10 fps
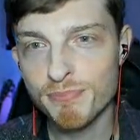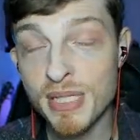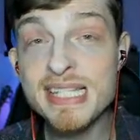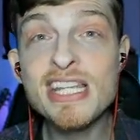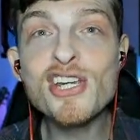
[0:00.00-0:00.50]

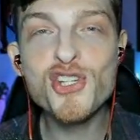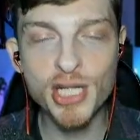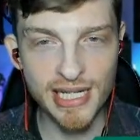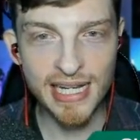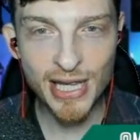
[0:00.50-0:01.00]

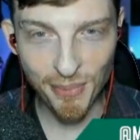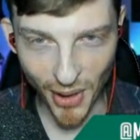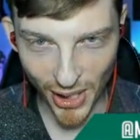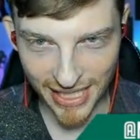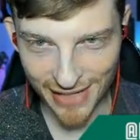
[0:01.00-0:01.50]
position in the
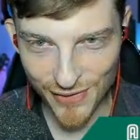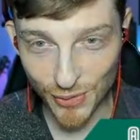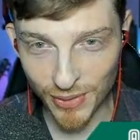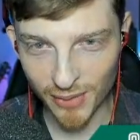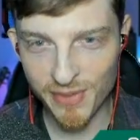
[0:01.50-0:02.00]
market, if
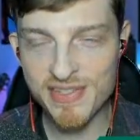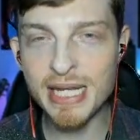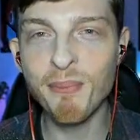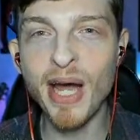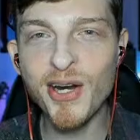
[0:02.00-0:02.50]
you will. We've
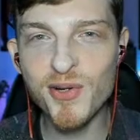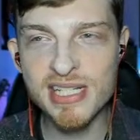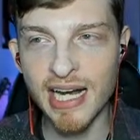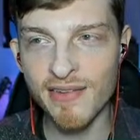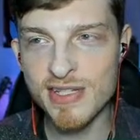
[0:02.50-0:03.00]
seen
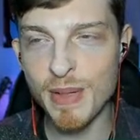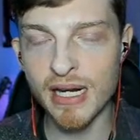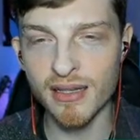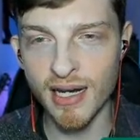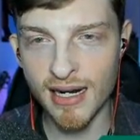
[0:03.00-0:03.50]
Microsoft spend
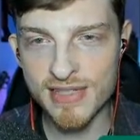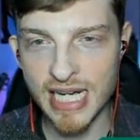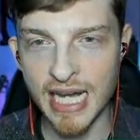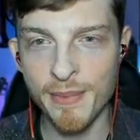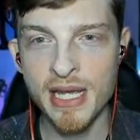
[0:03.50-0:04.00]
a lot of
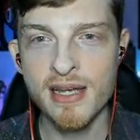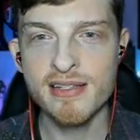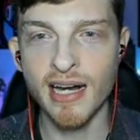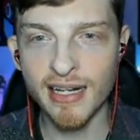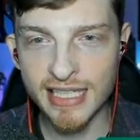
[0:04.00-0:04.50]
time
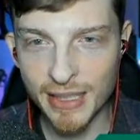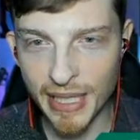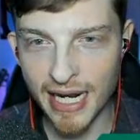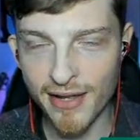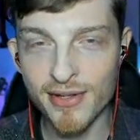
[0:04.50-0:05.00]
talking
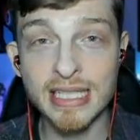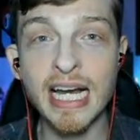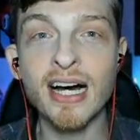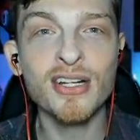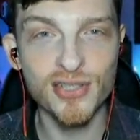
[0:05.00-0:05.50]
about how they're
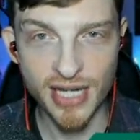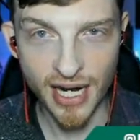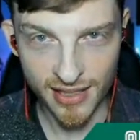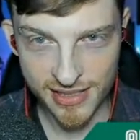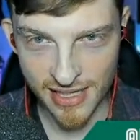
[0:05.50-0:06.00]
the
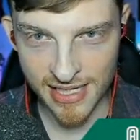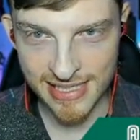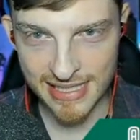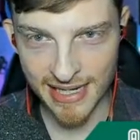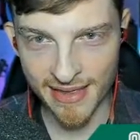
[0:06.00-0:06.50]
underdogs in
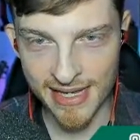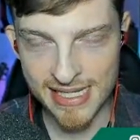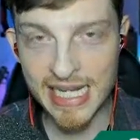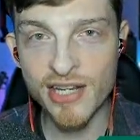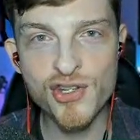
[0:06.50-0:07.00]
this
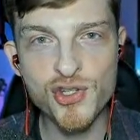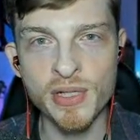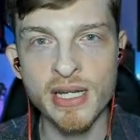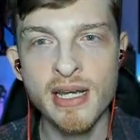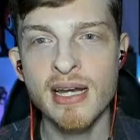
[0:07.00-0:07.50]

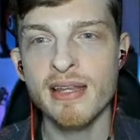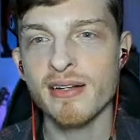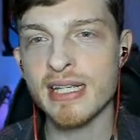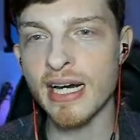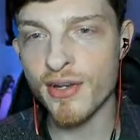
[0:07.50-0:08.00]
industry.
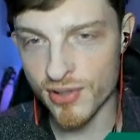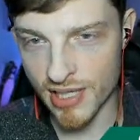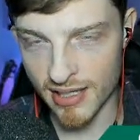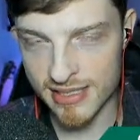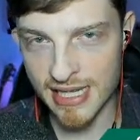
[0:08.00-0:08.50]
They're the
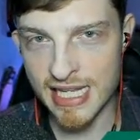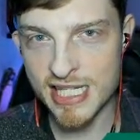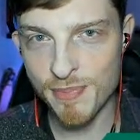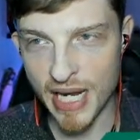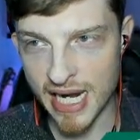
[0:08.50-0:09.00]
underdogs in this
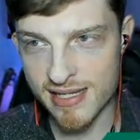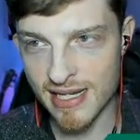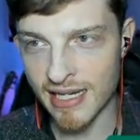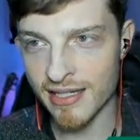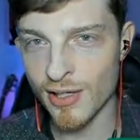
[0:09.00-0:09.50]
space,
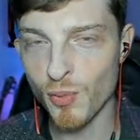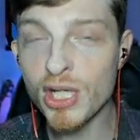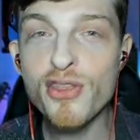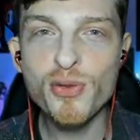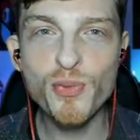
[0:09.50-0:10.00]
and
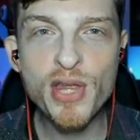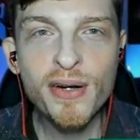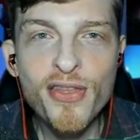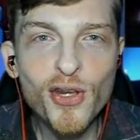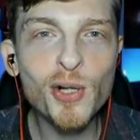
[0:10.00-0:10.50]
they're
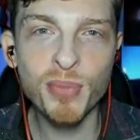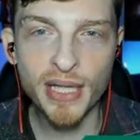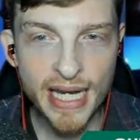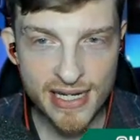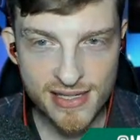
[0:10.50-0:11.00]
in 3rd
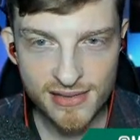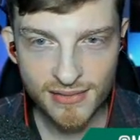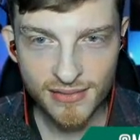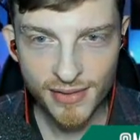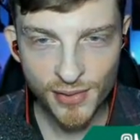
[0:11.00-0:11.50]
place.
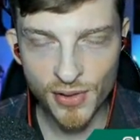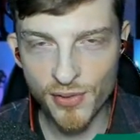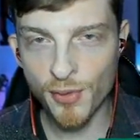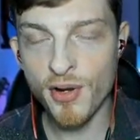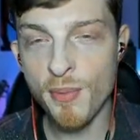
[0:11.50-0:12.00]
No
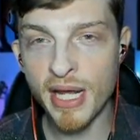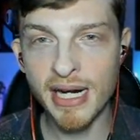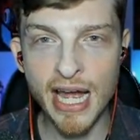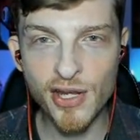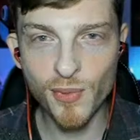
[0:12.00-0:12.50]
matter
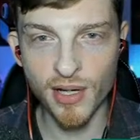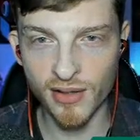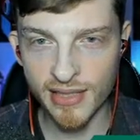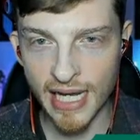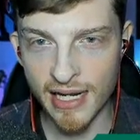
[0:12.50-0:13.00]
how you want to
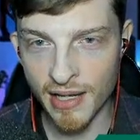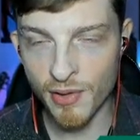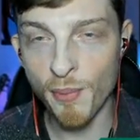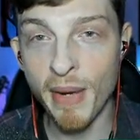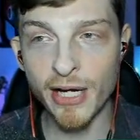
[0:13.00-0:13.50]
look at it. I
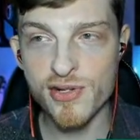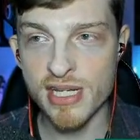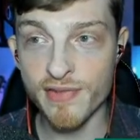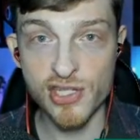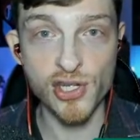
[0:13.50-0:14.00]
know
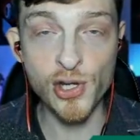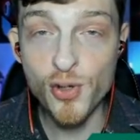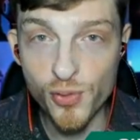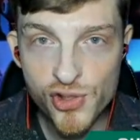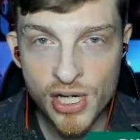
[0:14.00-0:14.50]
Microsoft is
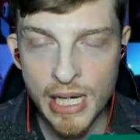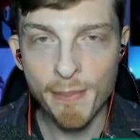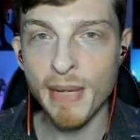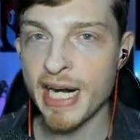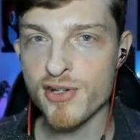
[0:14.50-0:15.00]
huge.
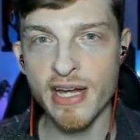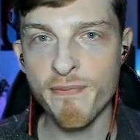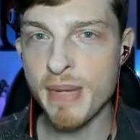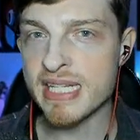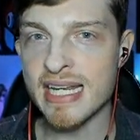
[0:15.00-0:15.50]

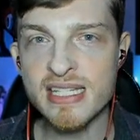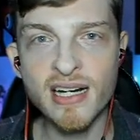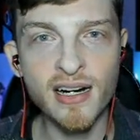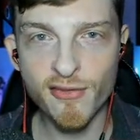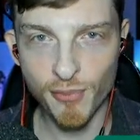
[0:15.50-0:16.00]
Microsoft makes a
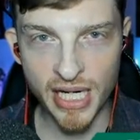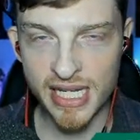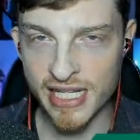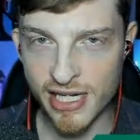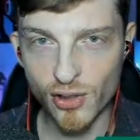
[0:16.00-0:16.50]
ton of
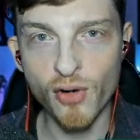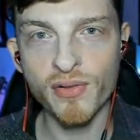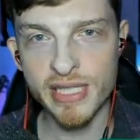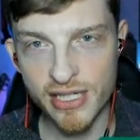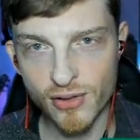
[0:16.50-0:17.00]
money year
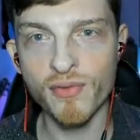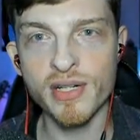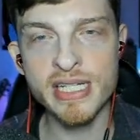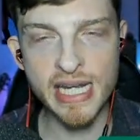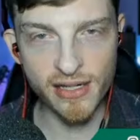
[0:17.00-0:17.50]
over year over
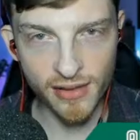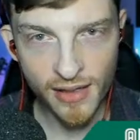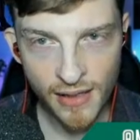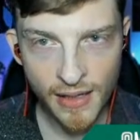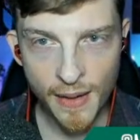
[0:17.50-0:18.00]
year.
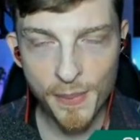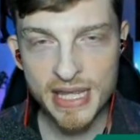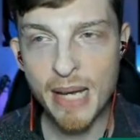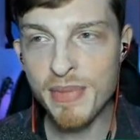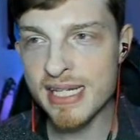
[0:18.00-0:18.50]

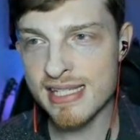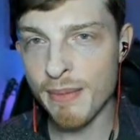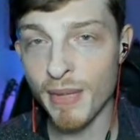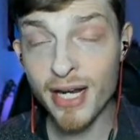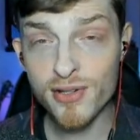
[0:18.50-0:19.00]
But that being
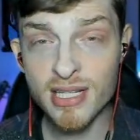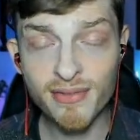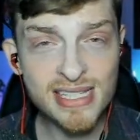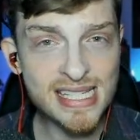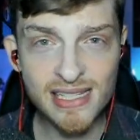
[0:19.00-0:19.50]
said,
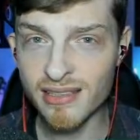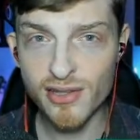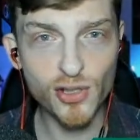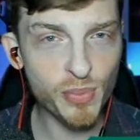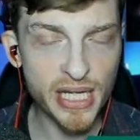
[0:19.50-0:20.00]
Microsoft is still in
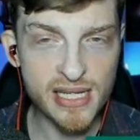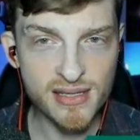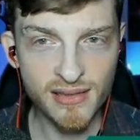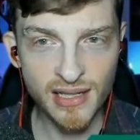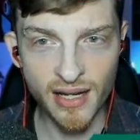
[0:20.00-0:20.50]
3rd place
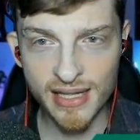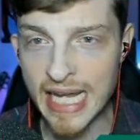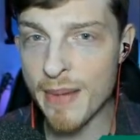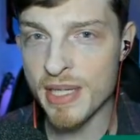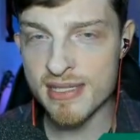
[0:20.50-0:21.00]
on the
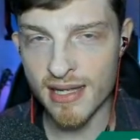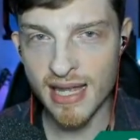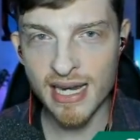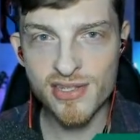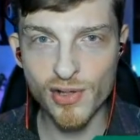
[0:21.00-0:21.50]
gaming side.
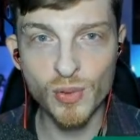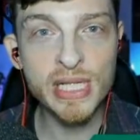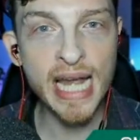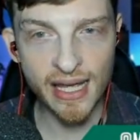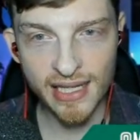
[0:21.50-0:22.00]
That is the
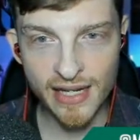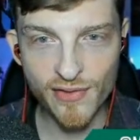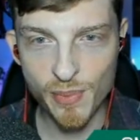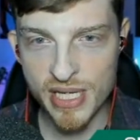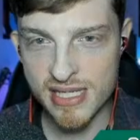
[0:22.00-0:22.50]
reality of
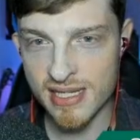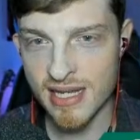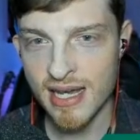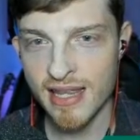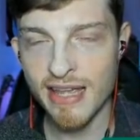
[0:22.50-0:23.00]
their business.
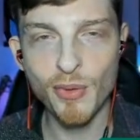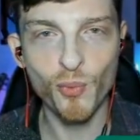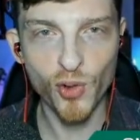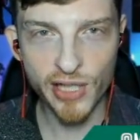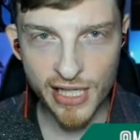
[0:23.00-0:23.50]
They've
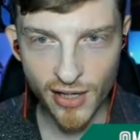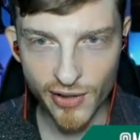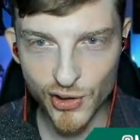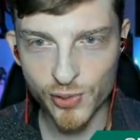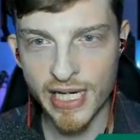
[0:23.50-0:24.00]
been working
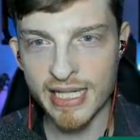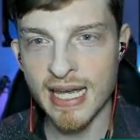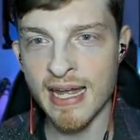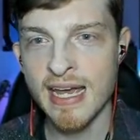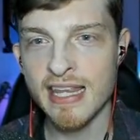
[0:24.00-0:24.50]
hard to correct
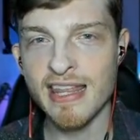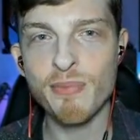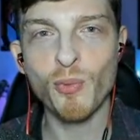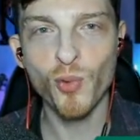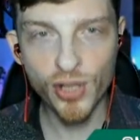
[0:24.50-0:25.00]
that. They've
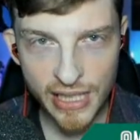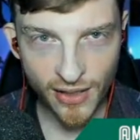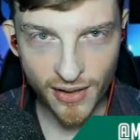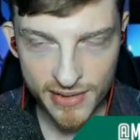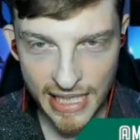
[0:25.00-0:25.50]
been working
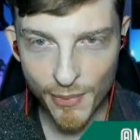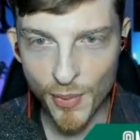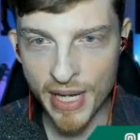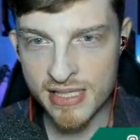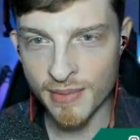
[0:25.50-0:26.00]
hard to get
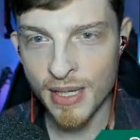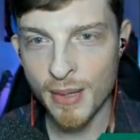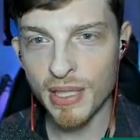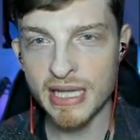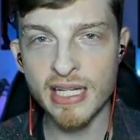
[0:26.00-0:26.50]
momentum,
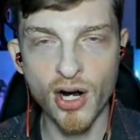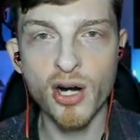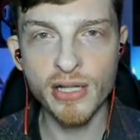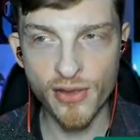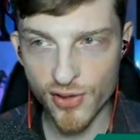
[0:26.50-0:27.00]
but they
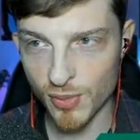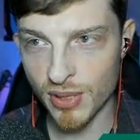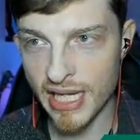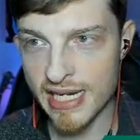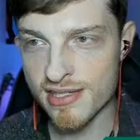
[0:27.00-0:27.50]
are in 3rd
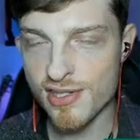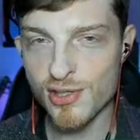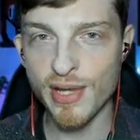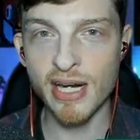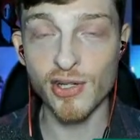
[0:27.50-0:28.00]
place.
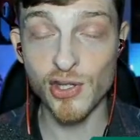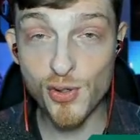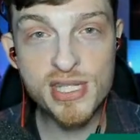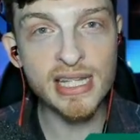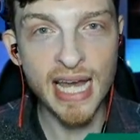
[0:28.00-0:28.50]
So they are
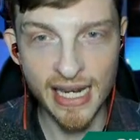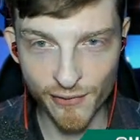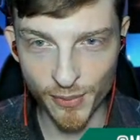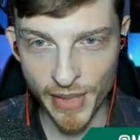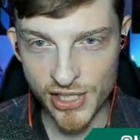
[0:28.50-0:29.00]
using that
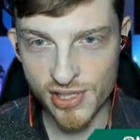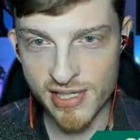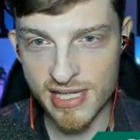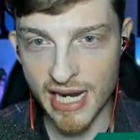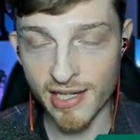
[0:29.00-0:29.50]
information
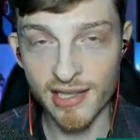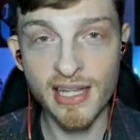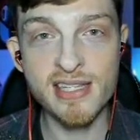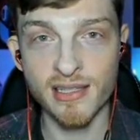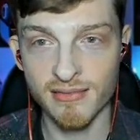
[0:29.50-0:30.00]
to say,
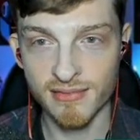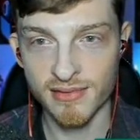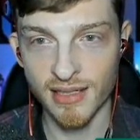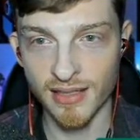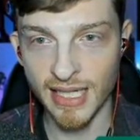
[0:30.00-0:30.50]
listen,
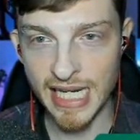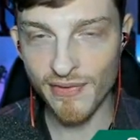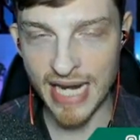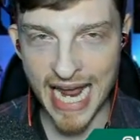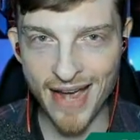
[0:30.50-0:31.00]
all right,
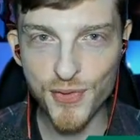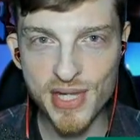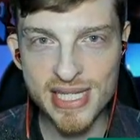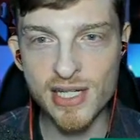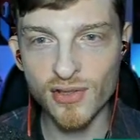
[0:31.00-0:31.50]
even after
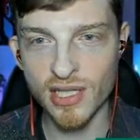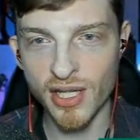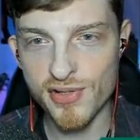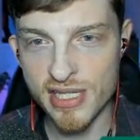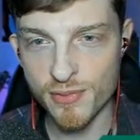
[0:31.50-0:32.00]
this deal
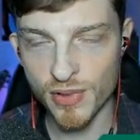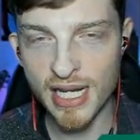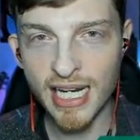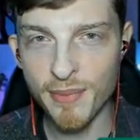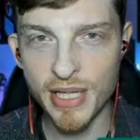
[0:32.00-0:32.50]
closes, we're
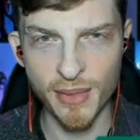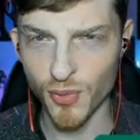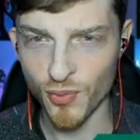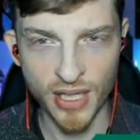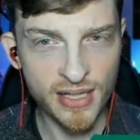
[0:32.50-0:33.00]
not going to be
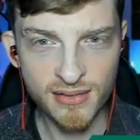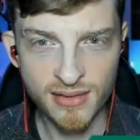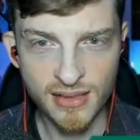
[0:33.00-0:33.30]
number 1.